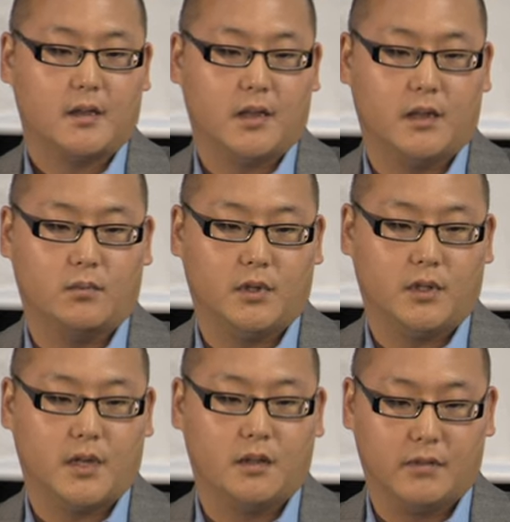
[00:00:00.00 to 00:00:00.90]
And
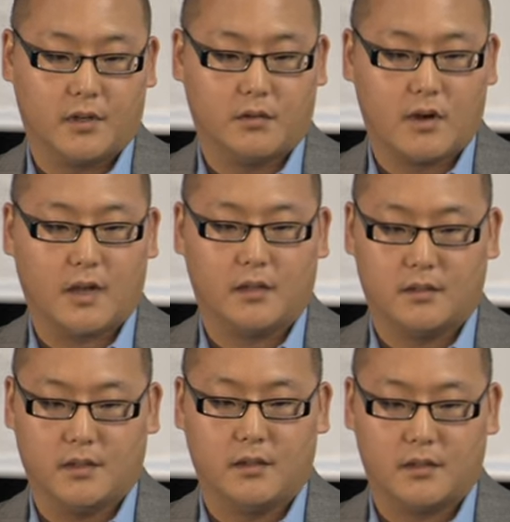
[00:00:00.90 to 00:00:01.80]
we elevated the rack
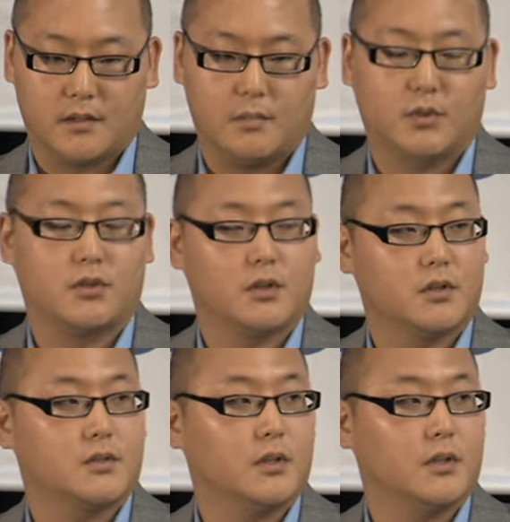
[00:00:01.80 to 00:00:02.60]
inlet temperatures,